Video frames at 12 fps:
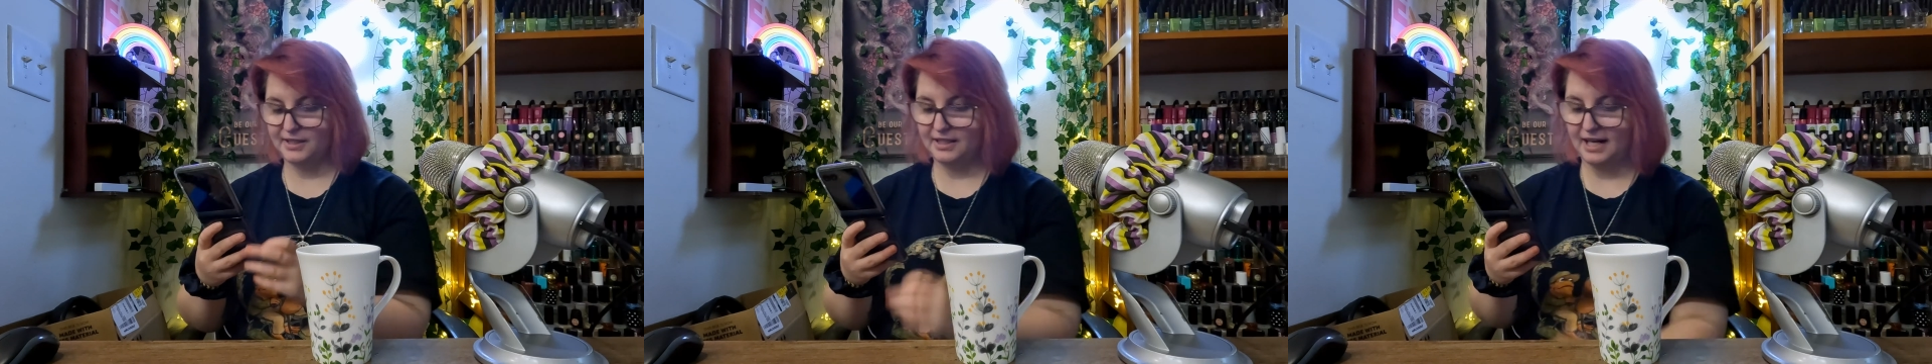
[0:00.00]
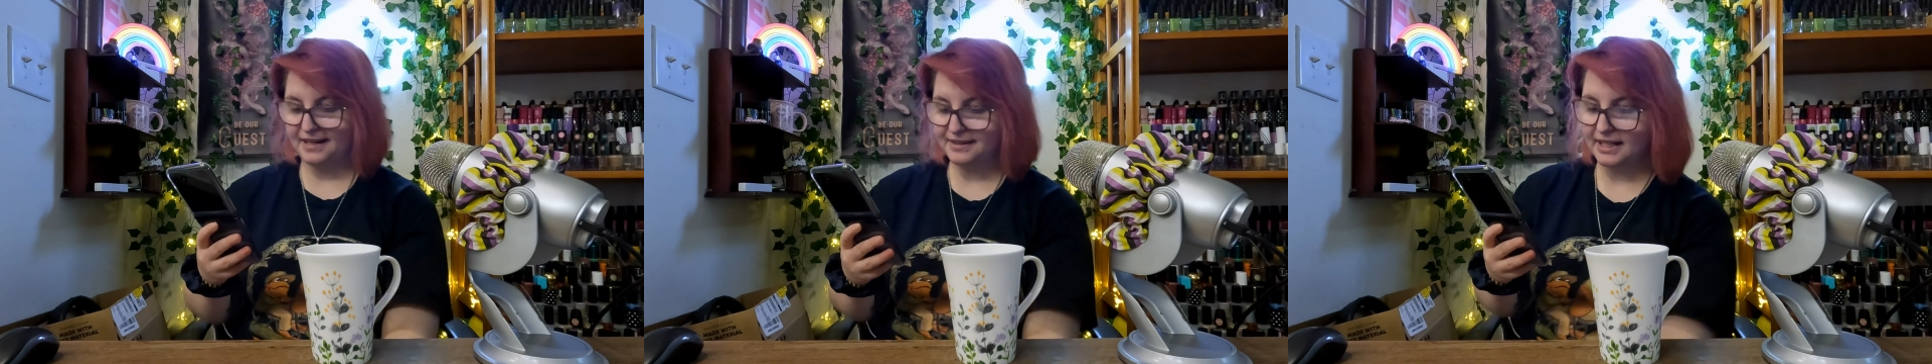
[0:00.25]

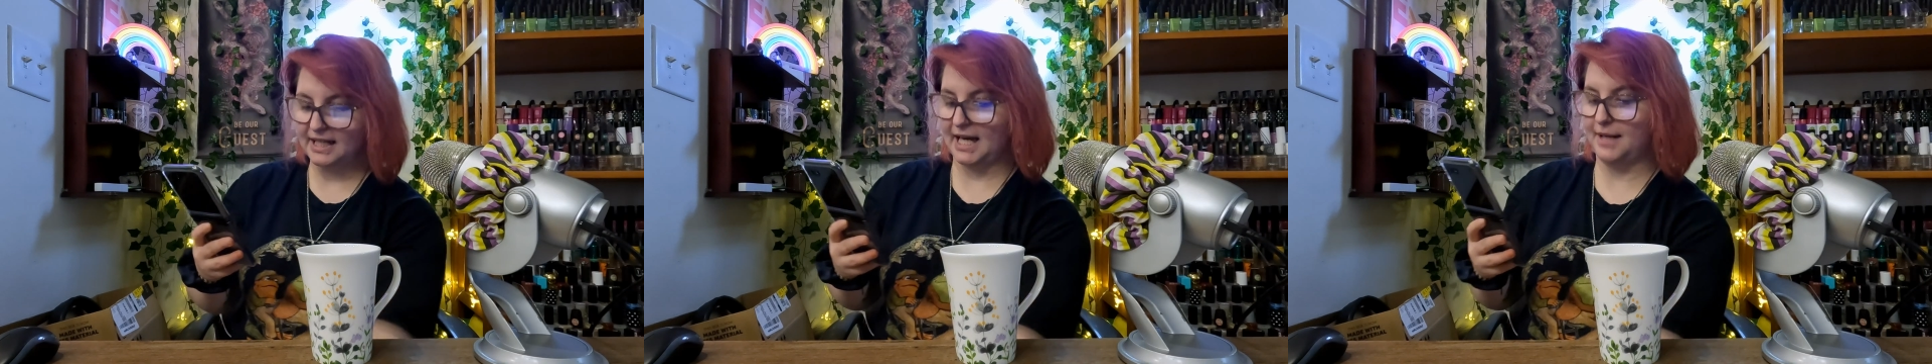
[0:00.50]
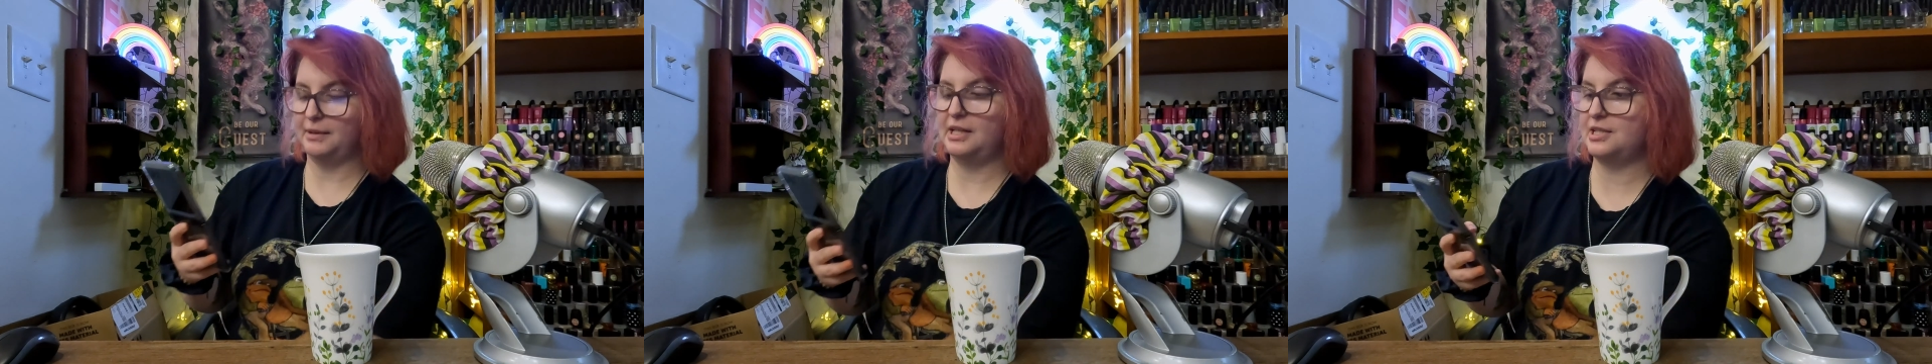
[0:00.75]
Well, I think
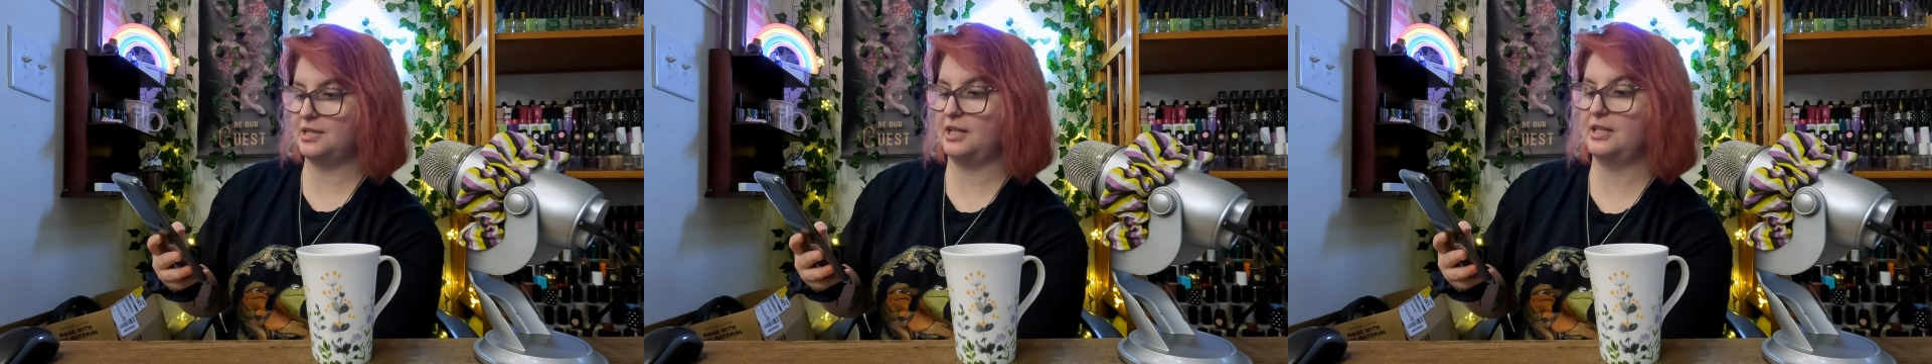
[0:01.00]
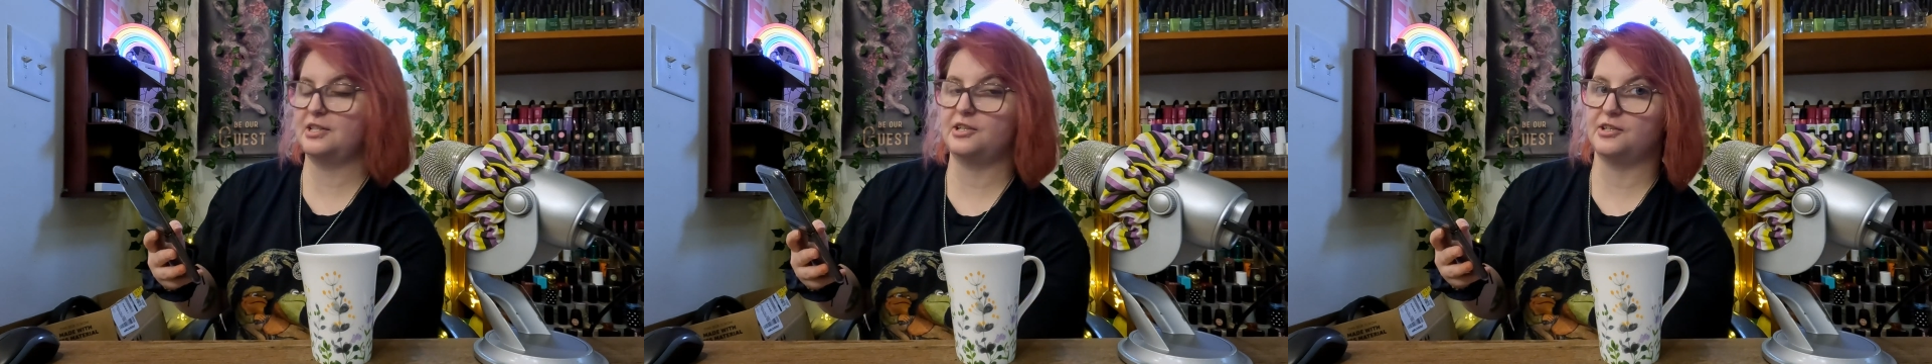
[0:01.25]
I'm just
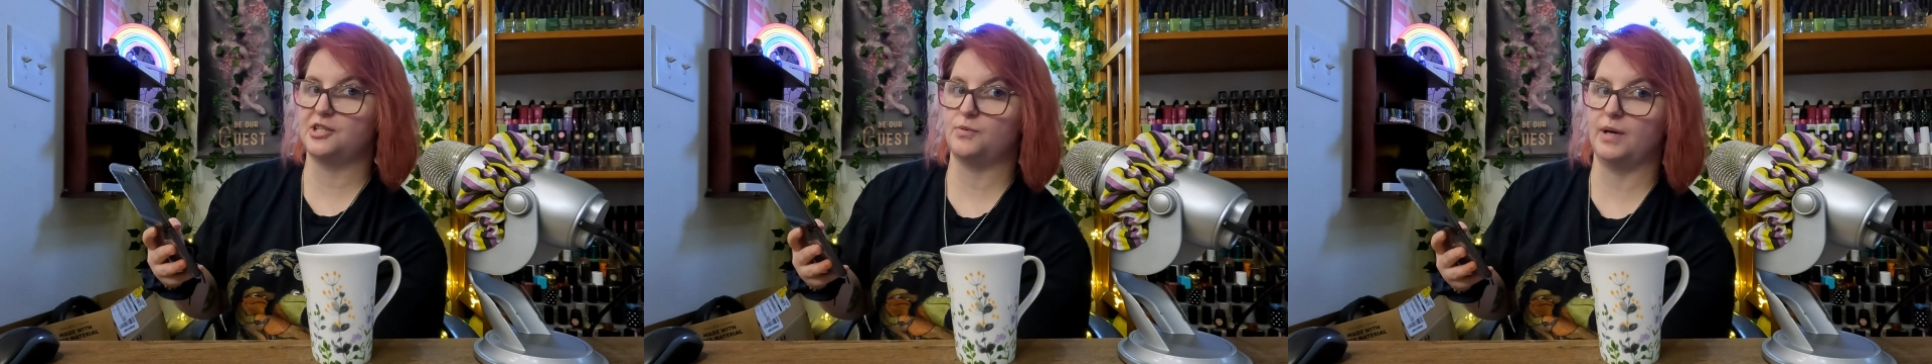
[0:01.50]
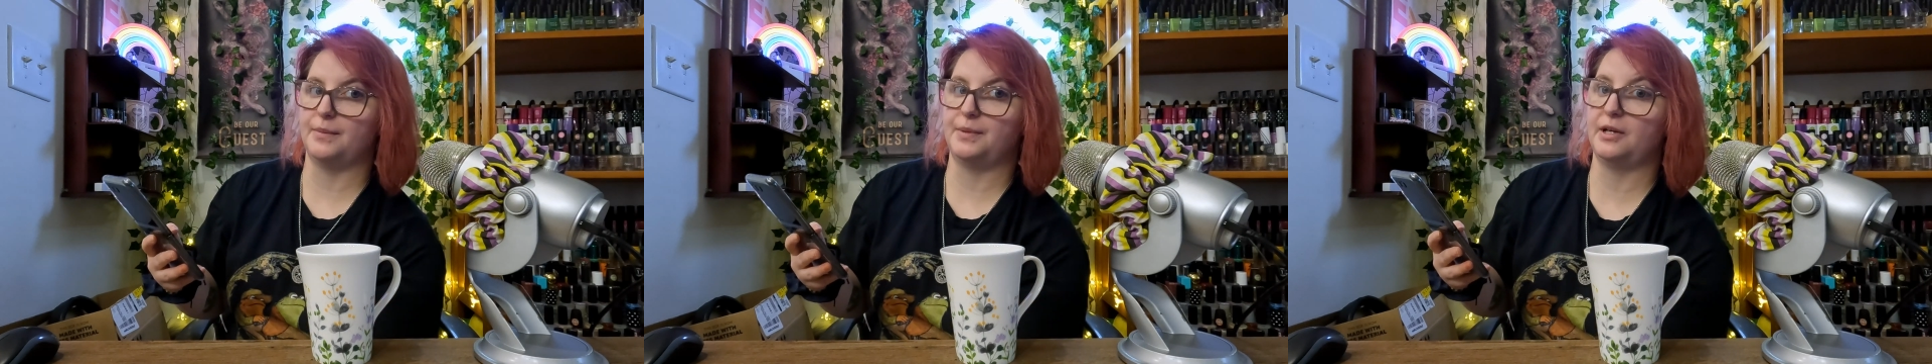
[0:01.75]
gonna start
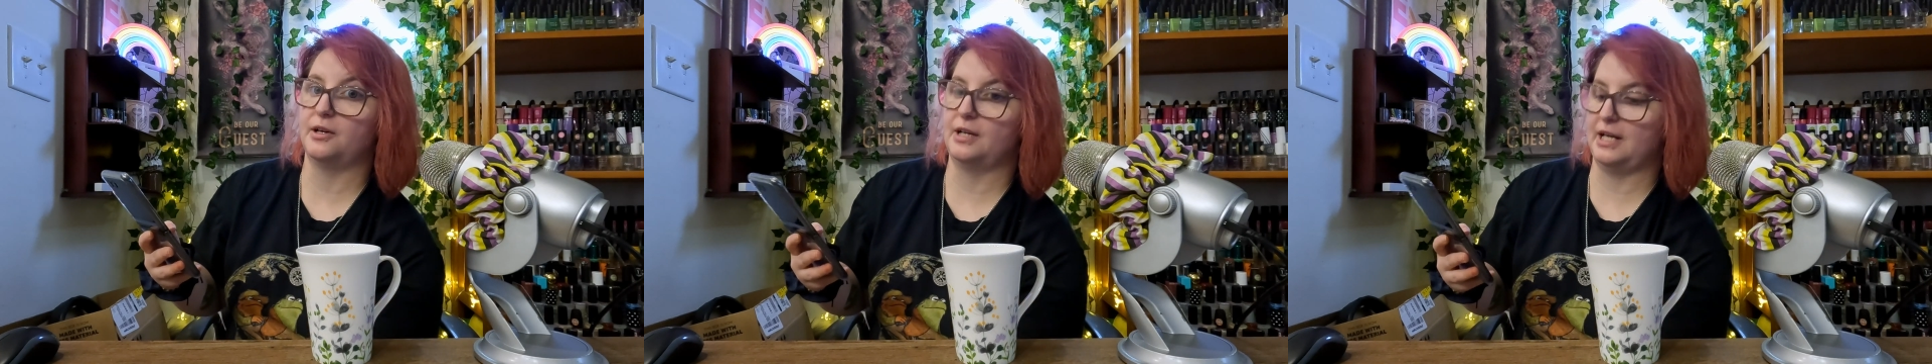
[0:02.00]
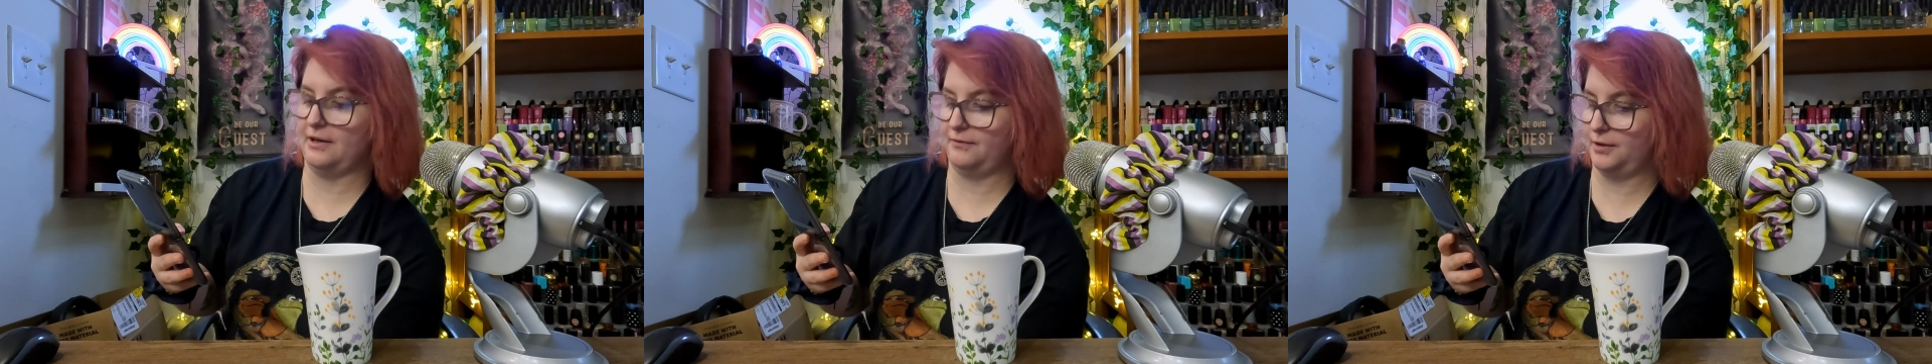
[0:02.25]
swiping
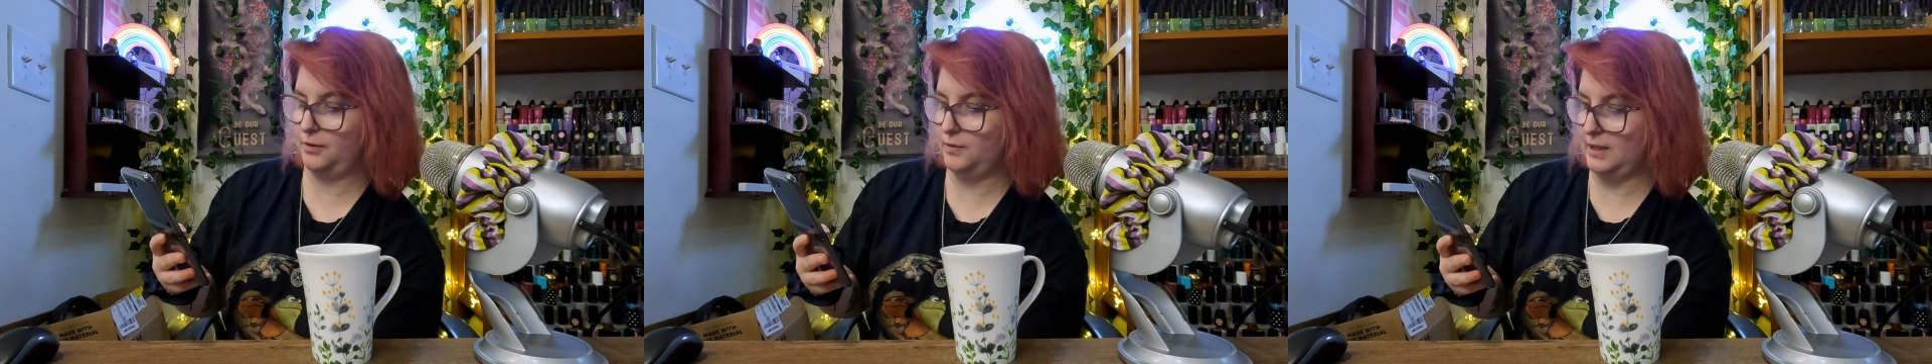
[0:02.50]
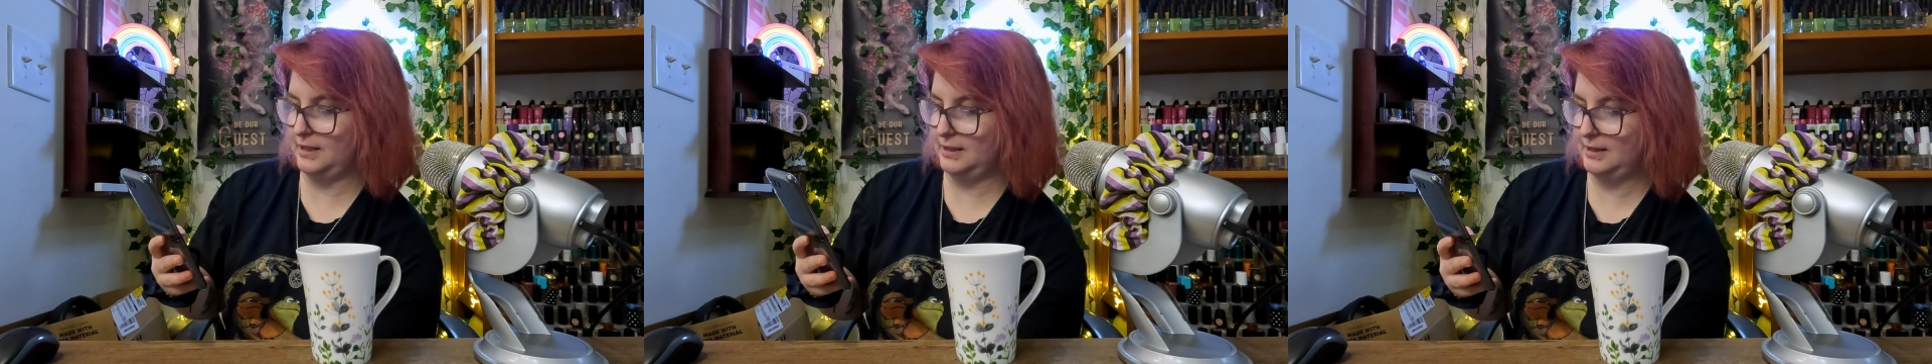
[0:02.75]
on
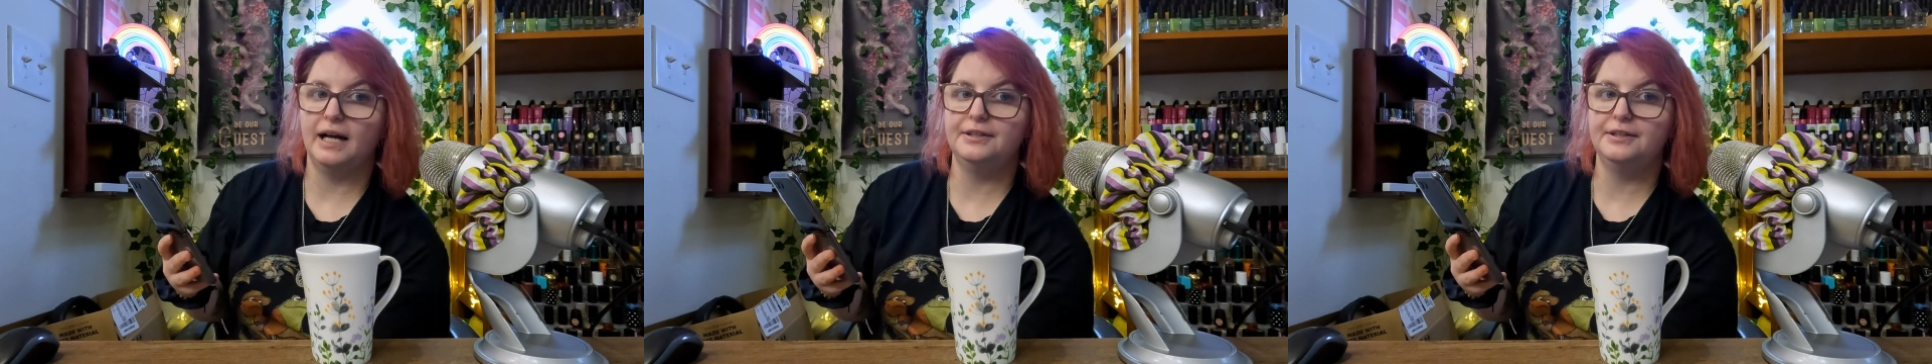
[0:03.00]
everyone.